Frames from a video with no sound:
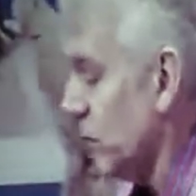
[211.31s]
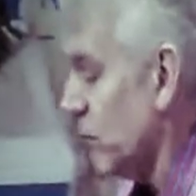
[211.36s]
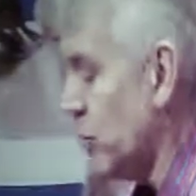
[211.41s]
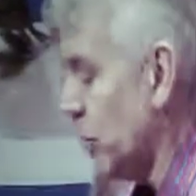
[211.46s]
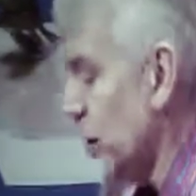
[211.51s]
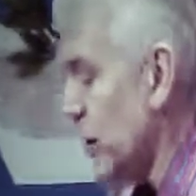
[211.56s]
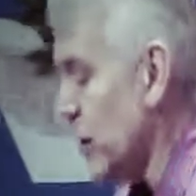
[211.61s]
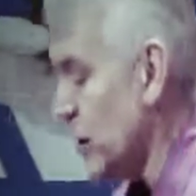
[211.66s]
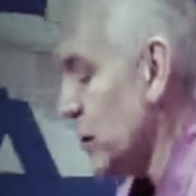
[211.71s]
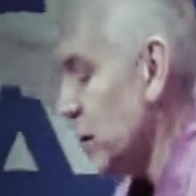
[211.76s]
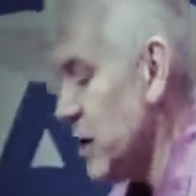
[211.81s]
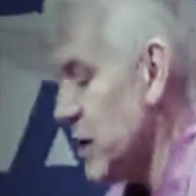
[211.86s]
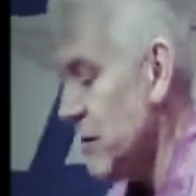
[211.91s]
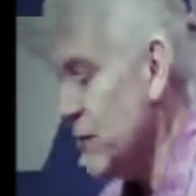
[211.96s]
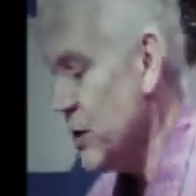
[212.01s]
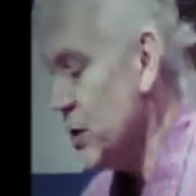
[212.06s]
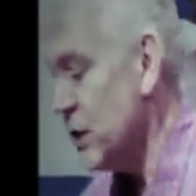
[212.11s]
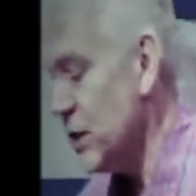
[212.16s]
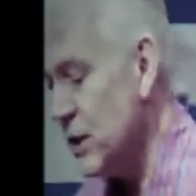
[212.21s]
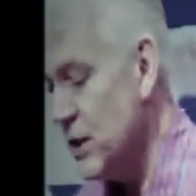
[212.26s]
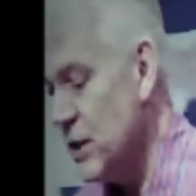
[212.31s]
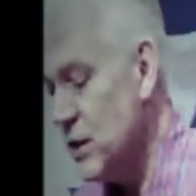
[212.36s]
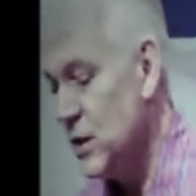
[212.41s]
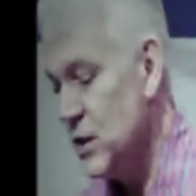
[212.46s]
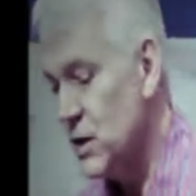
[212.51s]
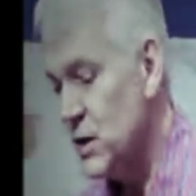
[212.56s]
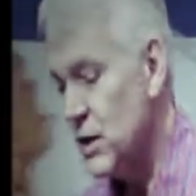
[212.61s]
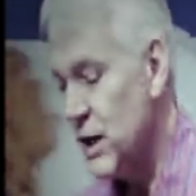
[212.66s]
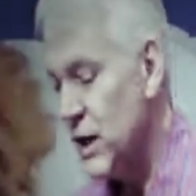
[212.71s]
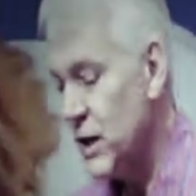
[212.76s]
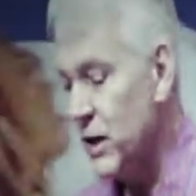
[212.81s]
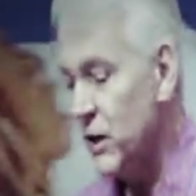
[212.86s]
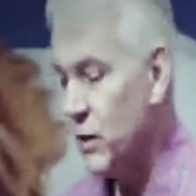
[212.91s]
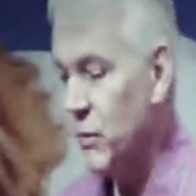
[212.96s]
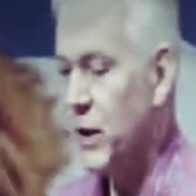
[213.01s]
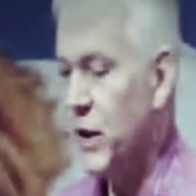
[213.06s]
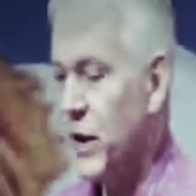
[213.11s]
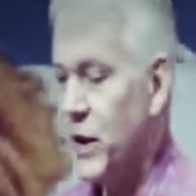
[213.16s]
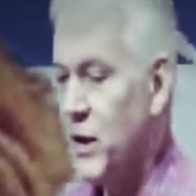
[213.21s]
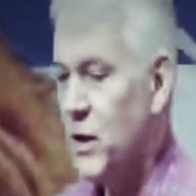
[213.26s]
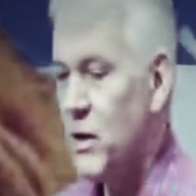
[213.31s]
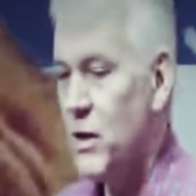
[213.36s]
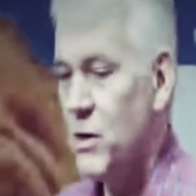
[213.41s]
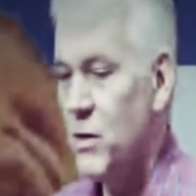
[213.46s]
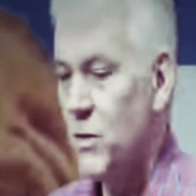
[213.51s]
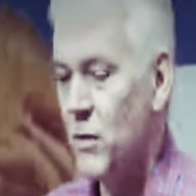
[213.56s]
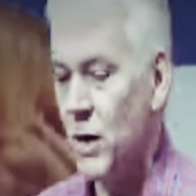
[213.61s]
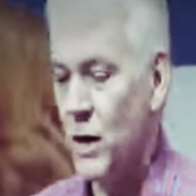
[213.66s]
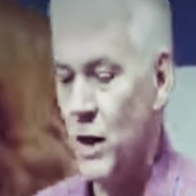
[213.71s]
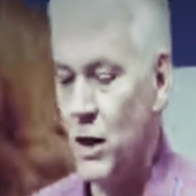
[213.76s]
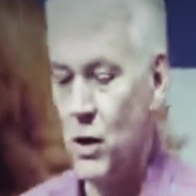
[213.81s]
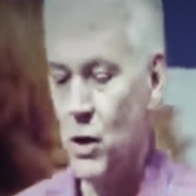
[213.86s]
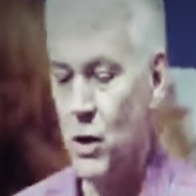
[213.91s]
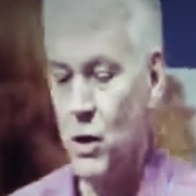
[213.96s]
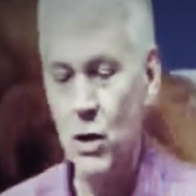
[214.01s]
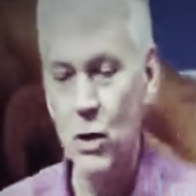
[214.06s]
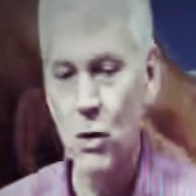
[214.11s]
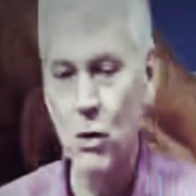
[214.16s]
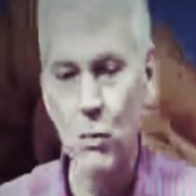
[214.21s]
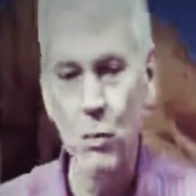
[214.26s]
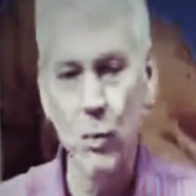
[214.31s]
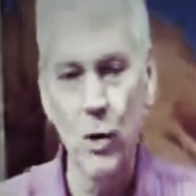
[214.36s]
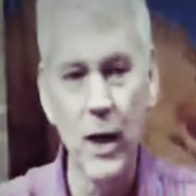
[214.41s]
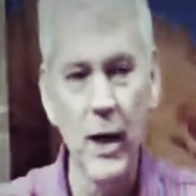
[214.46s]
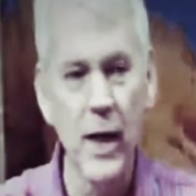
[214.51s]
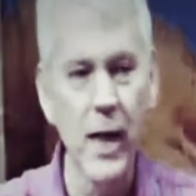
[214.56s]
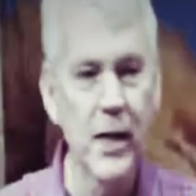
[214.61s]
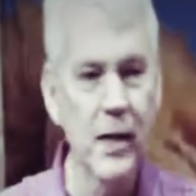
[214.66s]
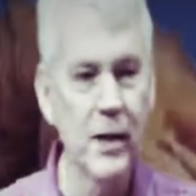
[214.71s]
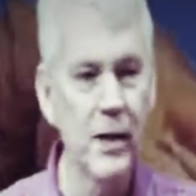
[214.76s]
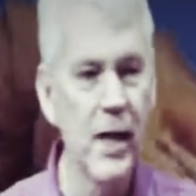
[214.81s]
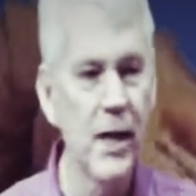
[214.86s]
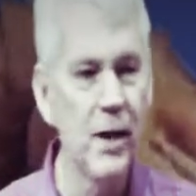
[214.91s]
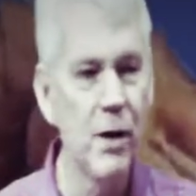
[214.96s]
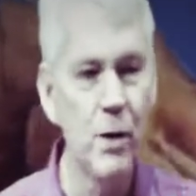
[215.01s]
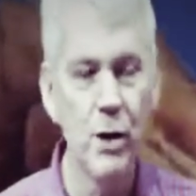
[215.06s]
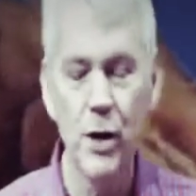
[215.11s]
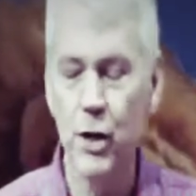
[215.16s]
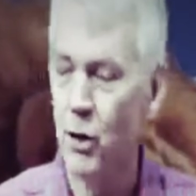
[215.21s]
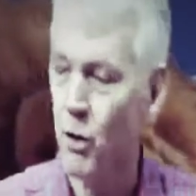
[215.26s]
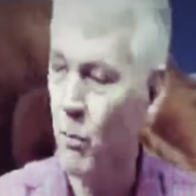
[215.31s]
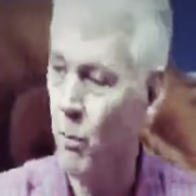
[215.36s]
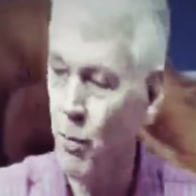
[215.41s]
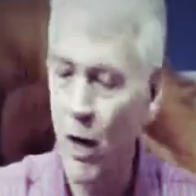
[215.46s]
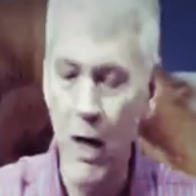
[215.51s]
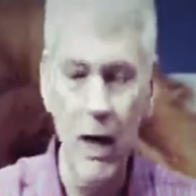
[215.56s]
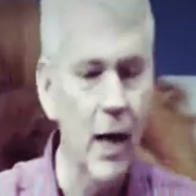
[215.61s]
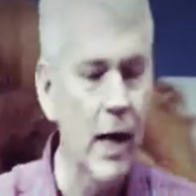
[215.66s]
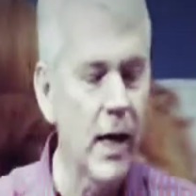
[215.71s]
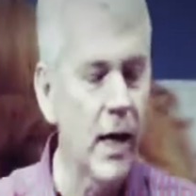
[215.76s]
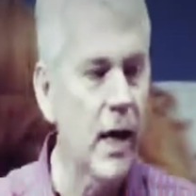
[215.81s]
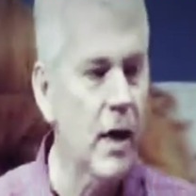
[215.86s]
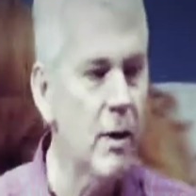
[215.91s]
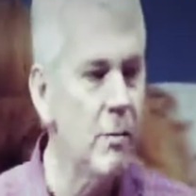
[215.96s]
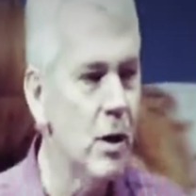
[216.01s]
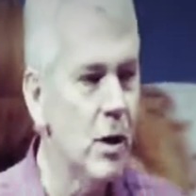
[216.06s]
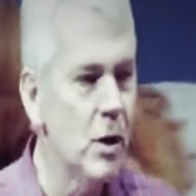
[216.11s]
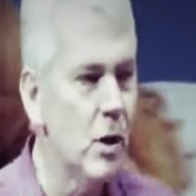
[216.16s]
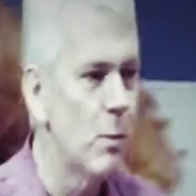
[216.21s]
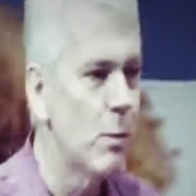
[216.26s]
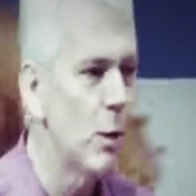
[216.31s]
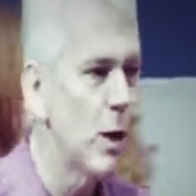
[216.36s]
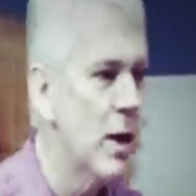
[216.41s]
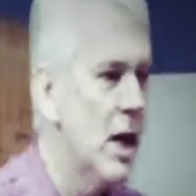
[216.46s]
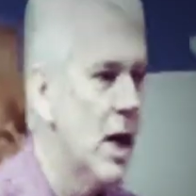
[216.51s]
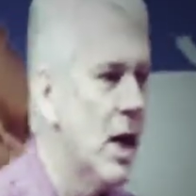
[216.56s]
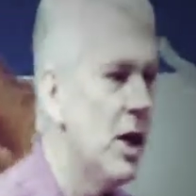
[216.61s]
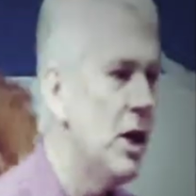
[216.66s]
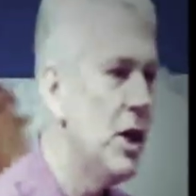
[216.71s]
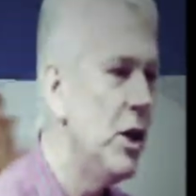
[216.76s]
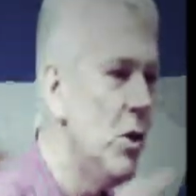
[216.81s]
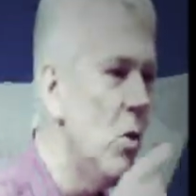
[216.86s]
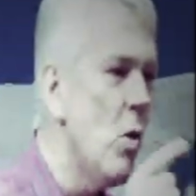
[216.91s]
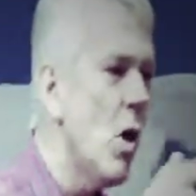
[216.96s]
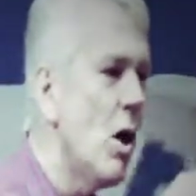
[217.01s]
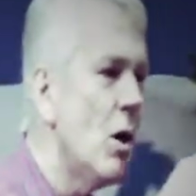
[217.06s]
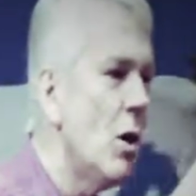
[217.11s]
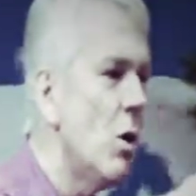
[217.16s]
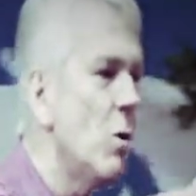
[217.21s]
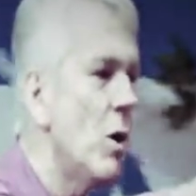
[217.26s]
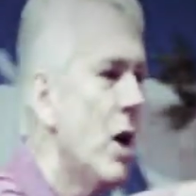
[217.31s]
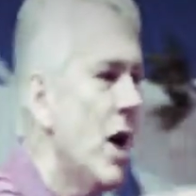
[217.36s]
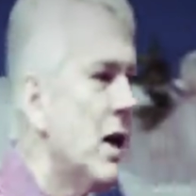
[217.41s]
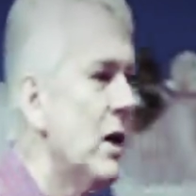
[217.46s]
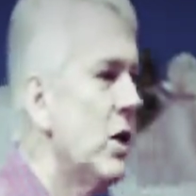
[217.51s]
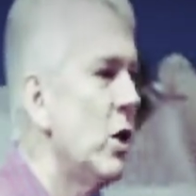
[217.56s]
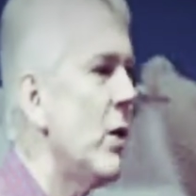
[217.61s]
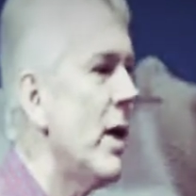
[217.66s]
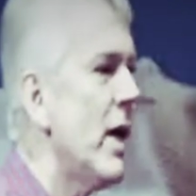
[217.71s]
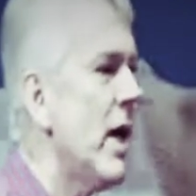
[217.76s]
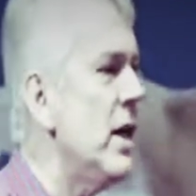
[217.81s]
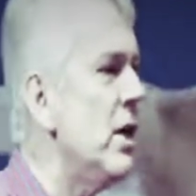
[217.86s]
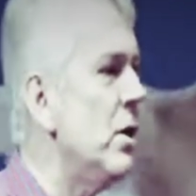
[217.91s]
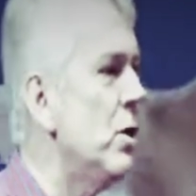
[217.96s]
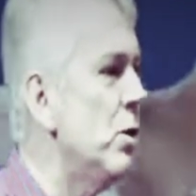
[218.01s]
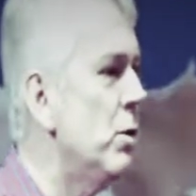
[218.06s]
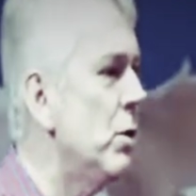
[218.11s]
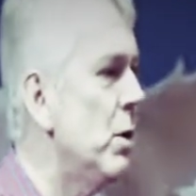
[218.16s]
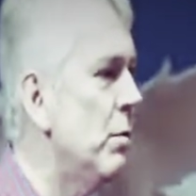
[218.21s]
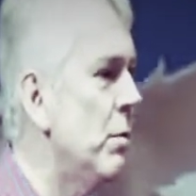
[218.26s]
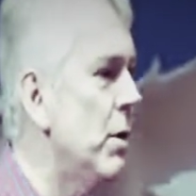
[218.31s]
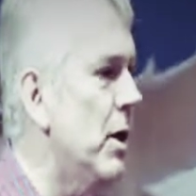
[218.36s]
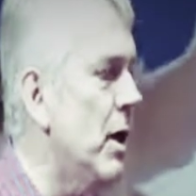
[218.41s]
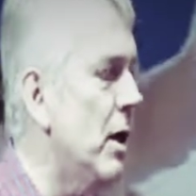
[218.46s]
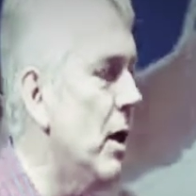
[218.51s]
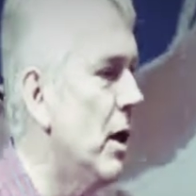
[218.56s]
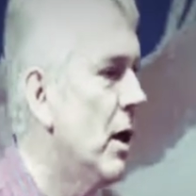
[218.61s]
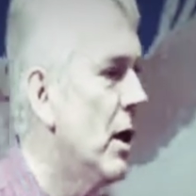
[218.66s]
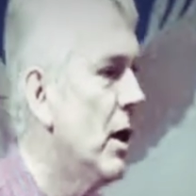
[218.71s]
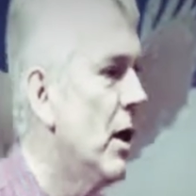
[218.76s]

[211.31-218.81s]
Brother Stephen said this just eloquently. You know, you don't pray like Sadhu. You don't pray like him. You don't pray. You are who God created you to be.